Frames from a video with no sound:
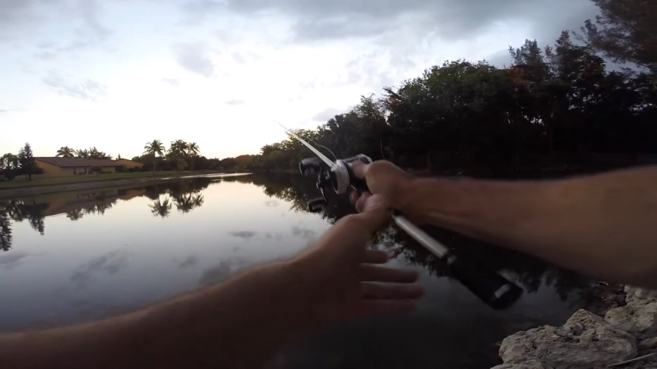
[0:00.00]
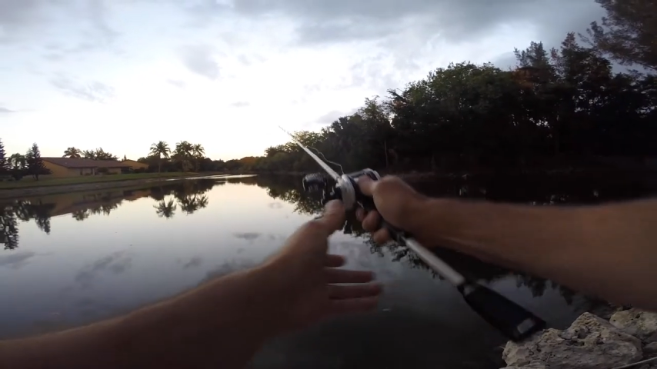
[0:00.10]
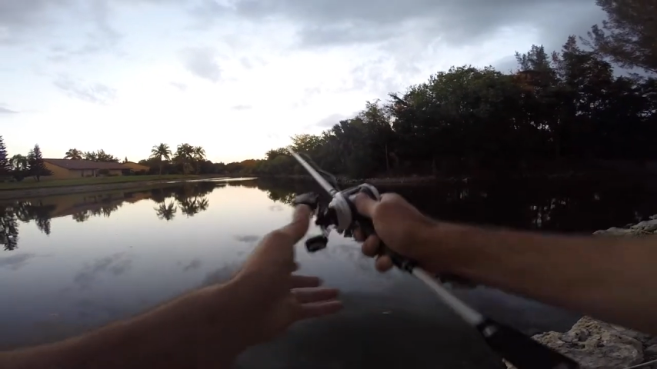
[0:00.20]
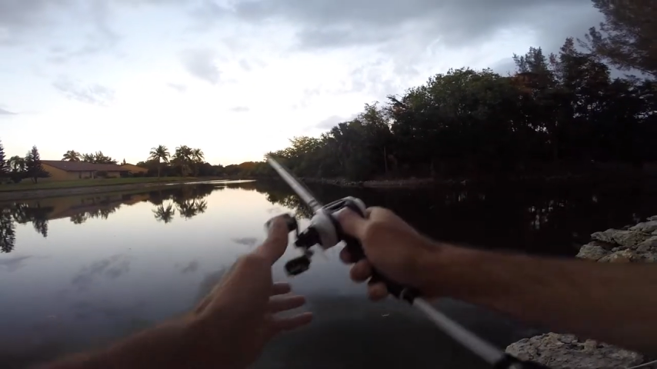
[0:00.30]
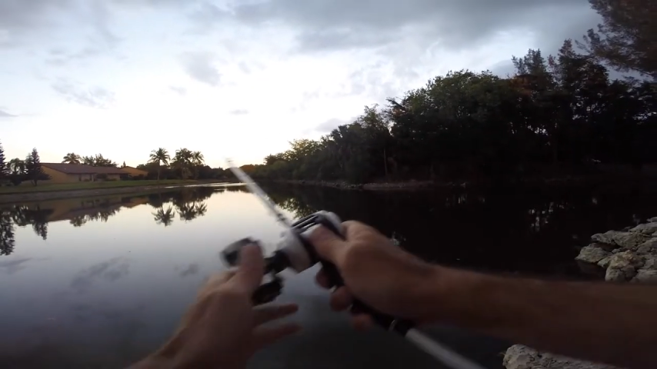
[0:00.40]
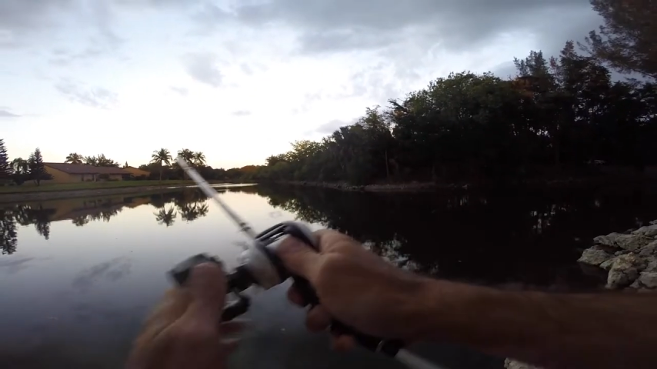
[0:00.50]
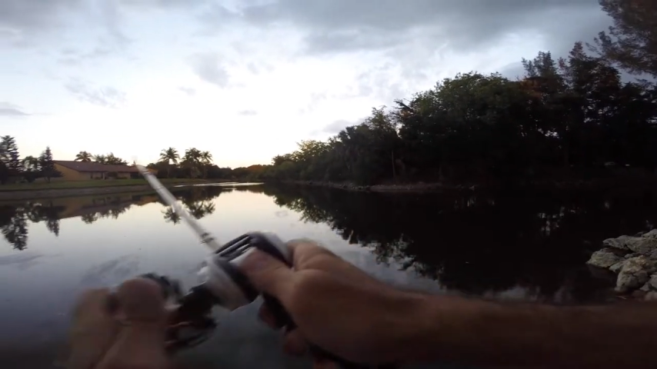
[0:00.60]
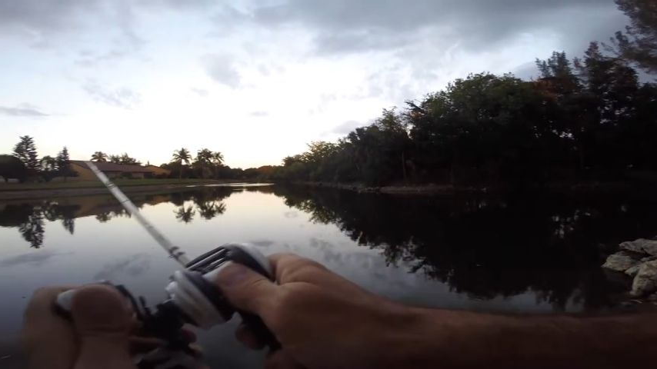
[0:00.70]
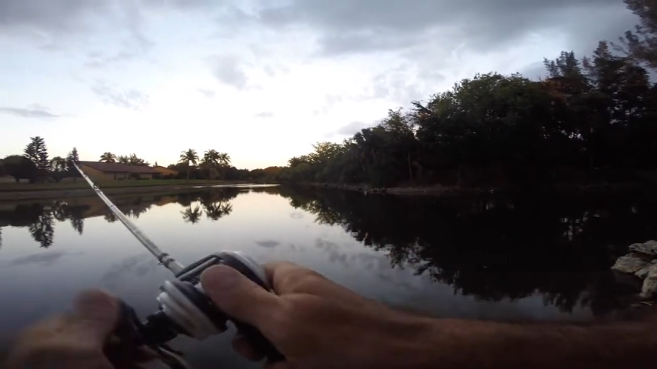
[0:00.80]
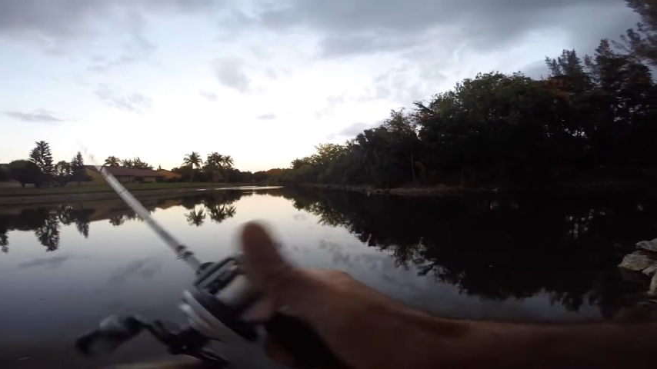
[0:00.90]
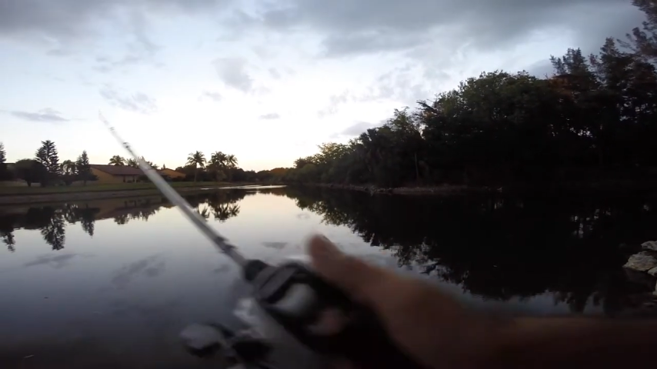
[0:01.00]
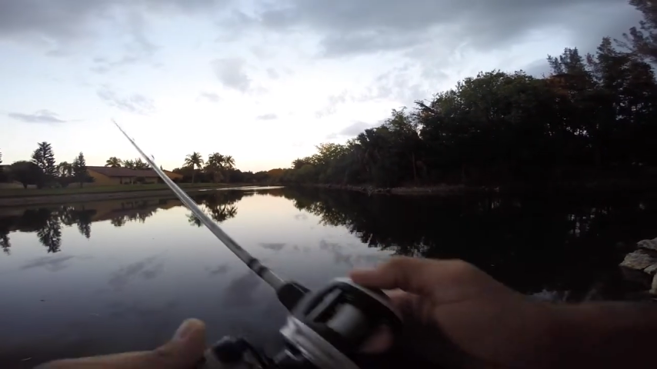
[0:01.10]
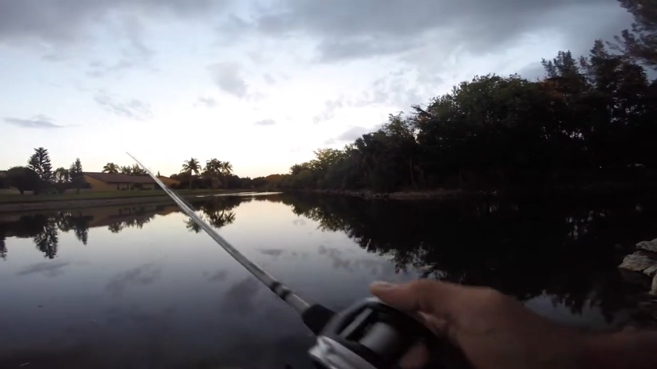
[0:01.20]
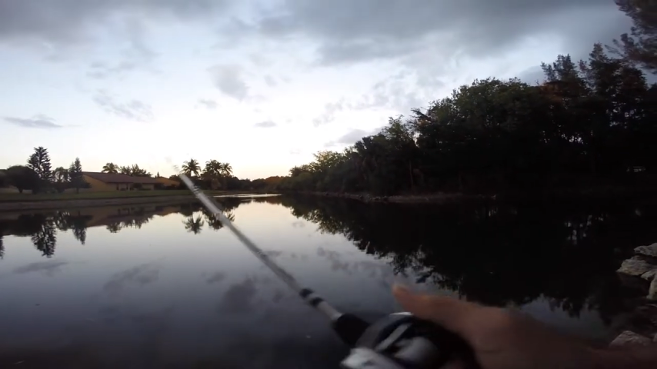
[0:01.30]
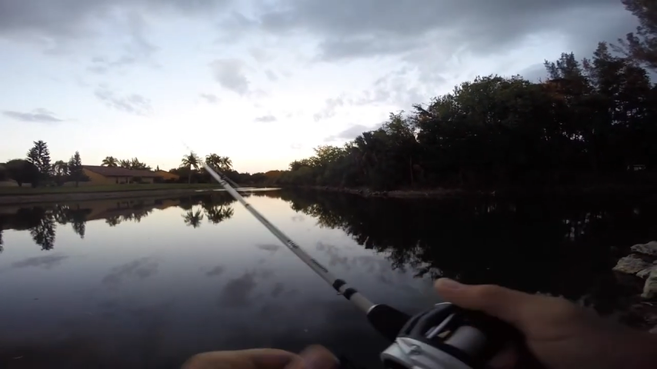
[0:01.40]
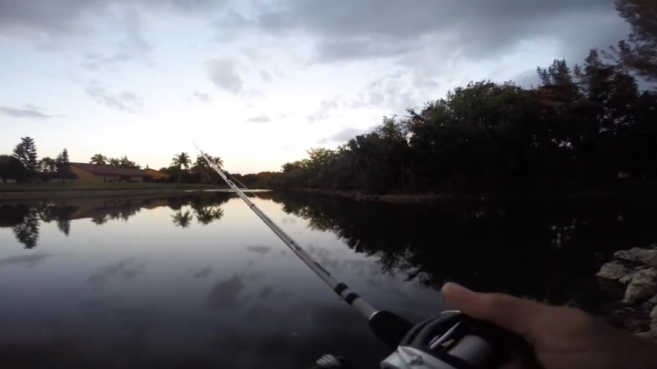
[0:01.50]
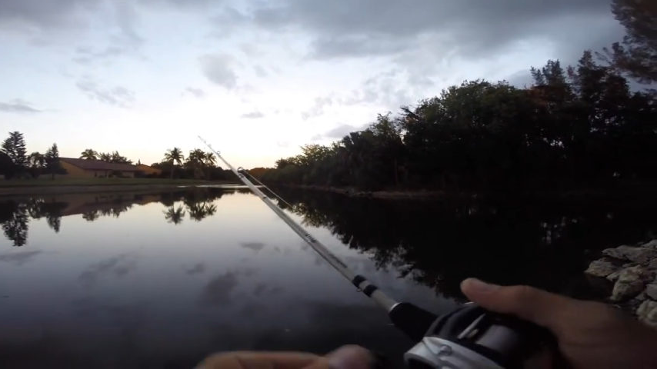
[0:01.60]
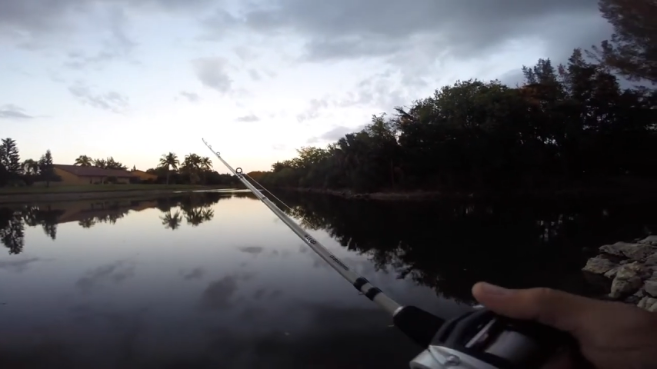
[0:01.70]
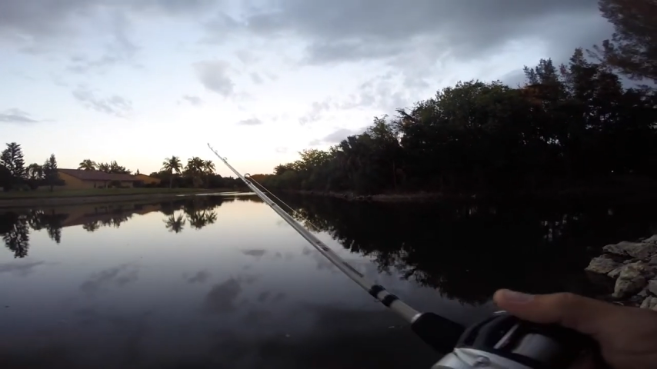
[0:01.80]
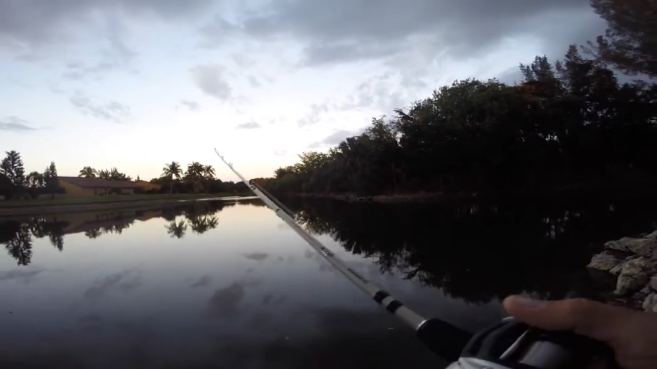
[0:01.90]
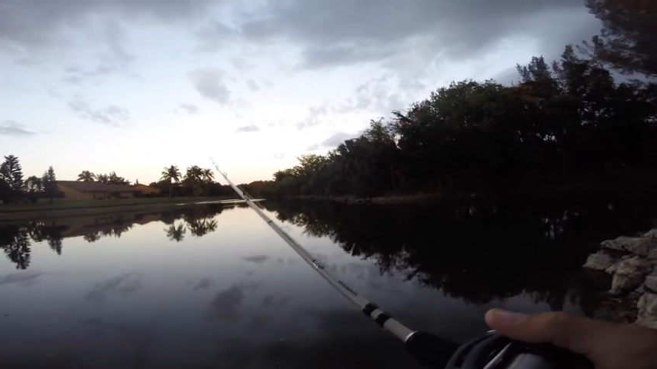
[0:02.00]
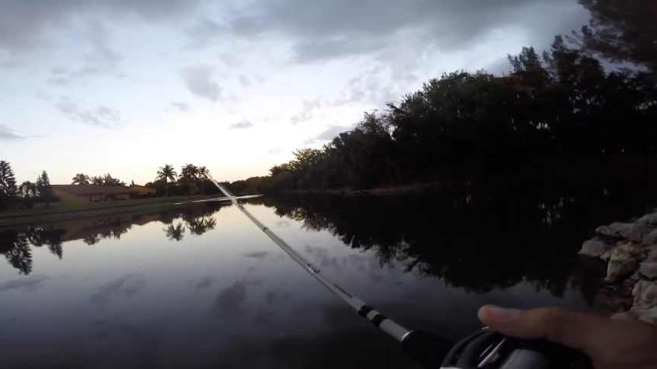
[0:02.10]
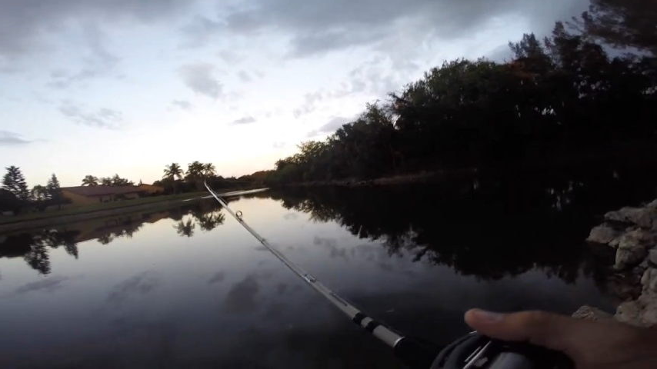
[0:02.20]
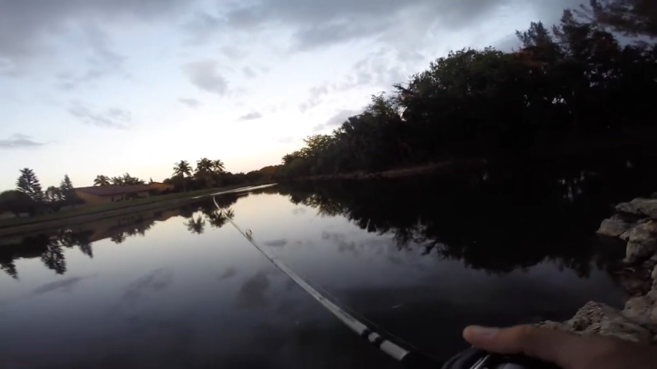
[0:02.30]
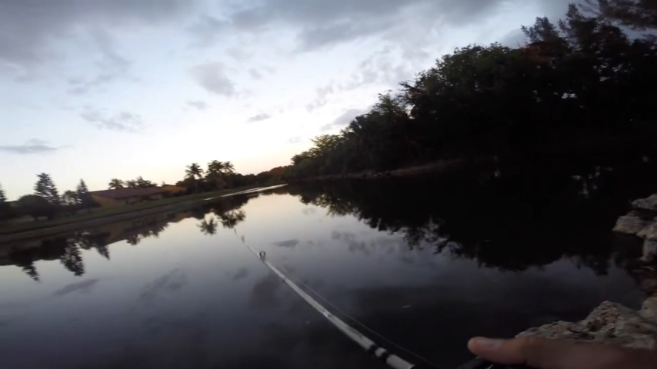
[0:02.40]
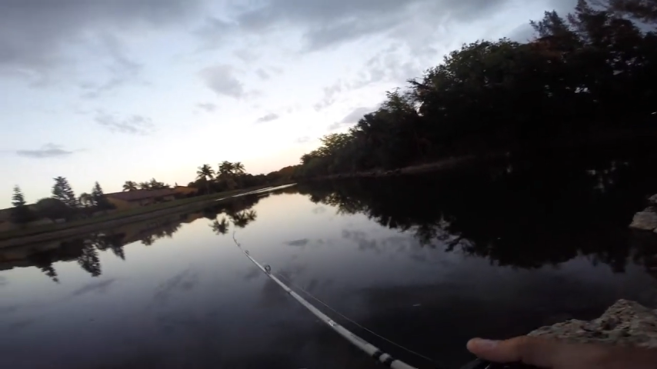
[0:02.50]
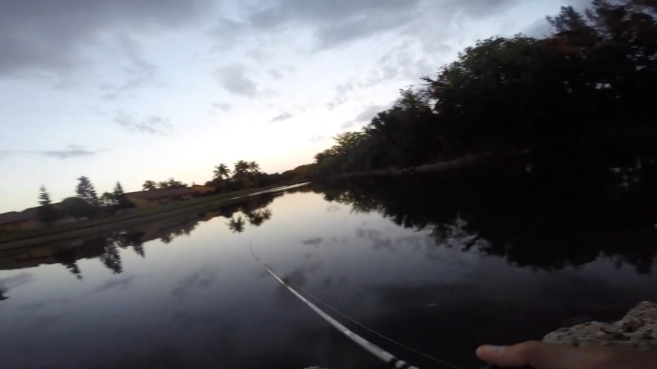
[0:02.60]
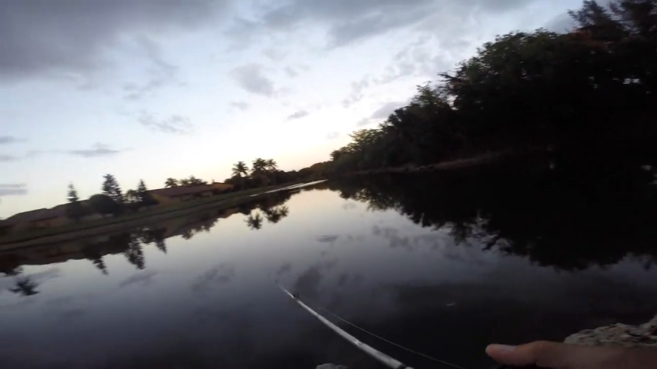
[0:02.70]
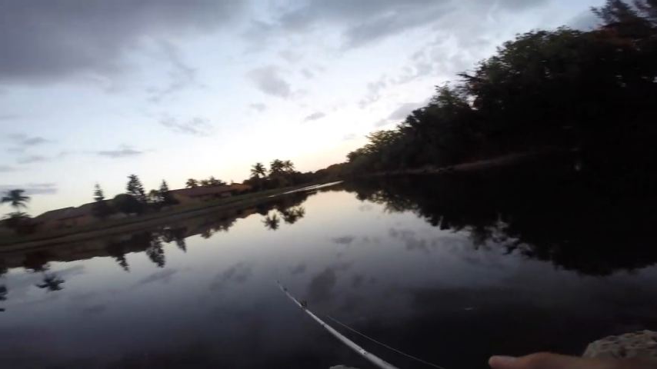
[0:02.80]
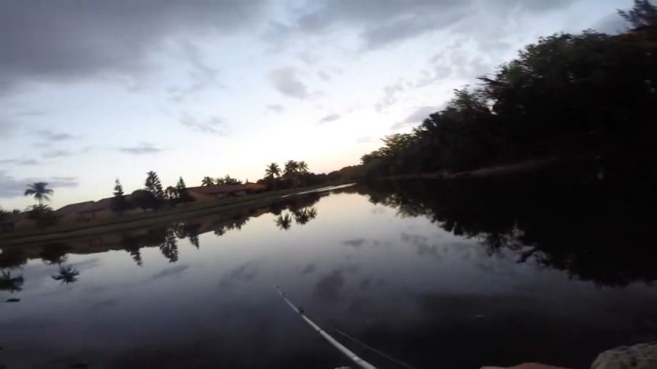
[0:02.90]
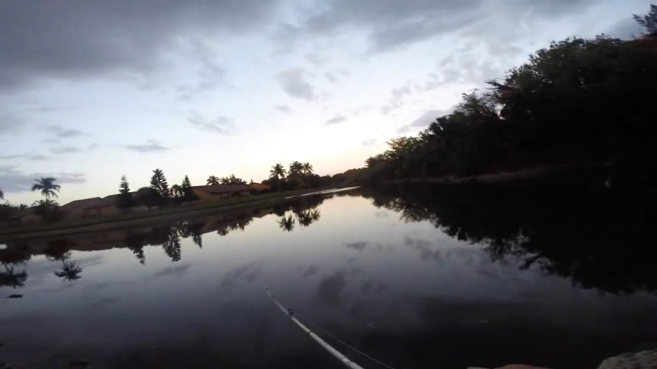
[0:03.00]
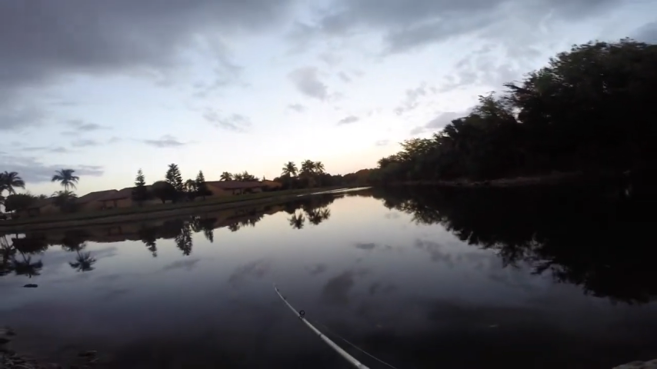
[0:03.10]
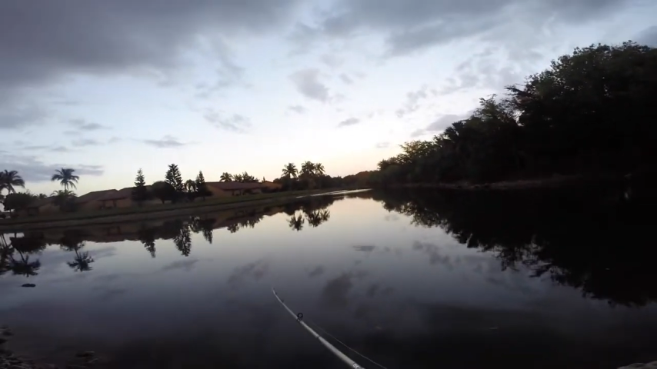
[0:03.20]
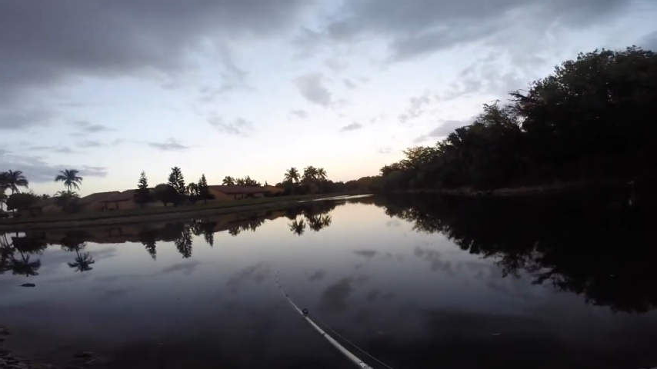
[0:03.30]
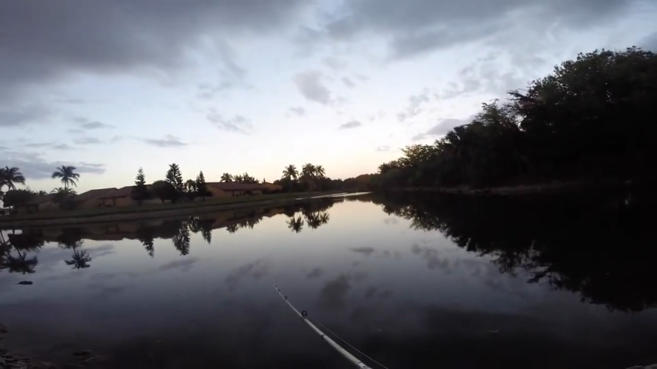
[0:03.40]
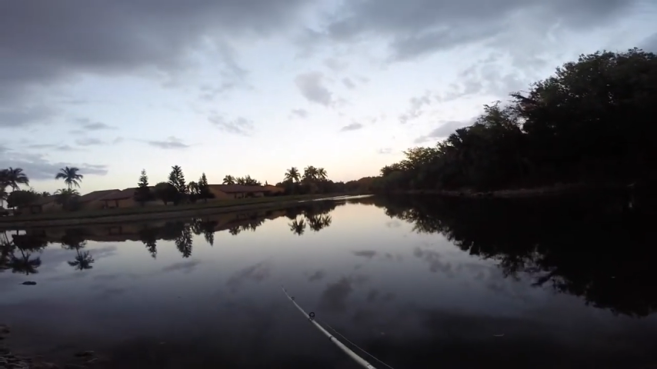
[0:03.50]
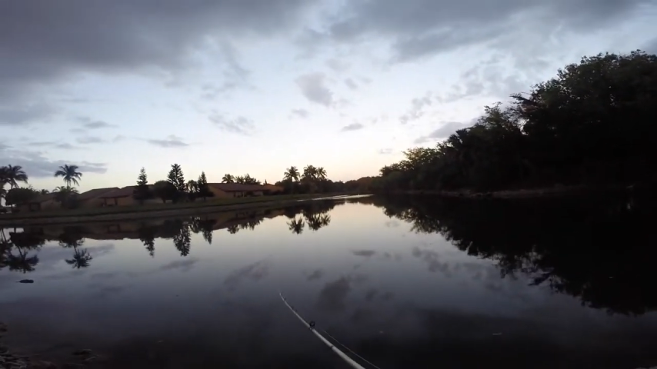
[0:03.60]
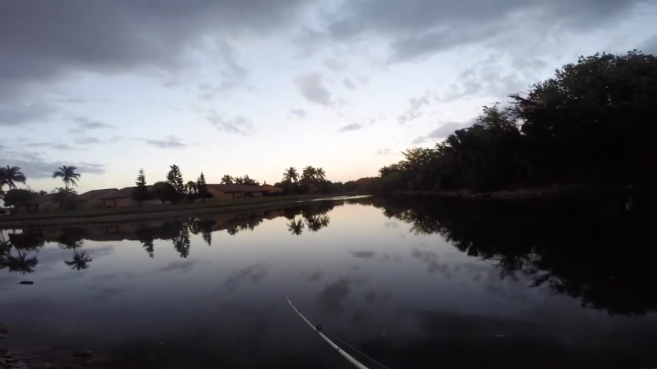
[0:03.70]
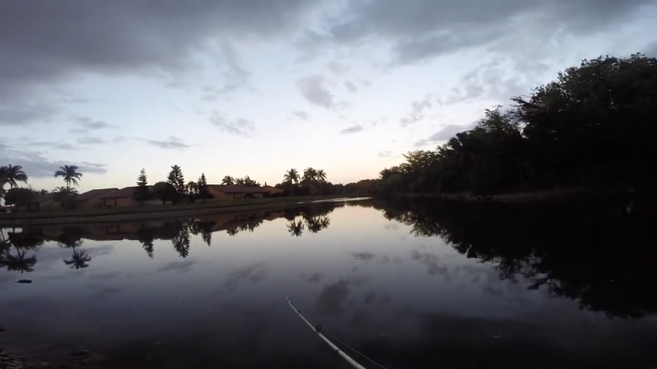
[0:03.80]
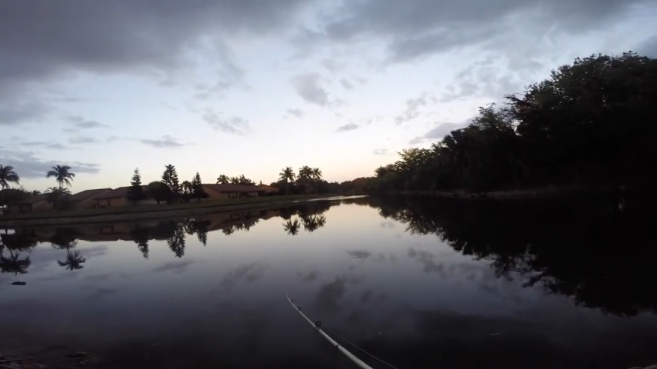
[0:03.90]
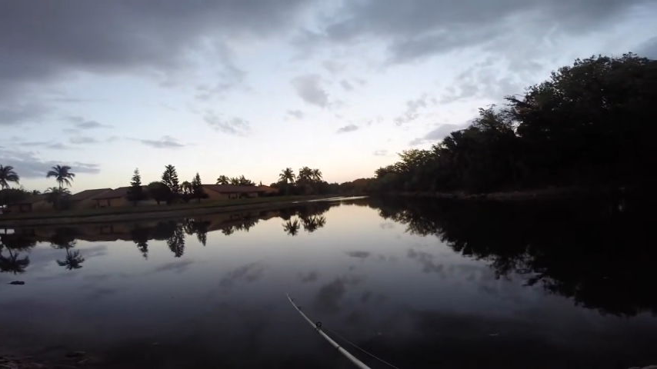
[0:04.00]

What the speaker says: Nobody's mouth can be seen.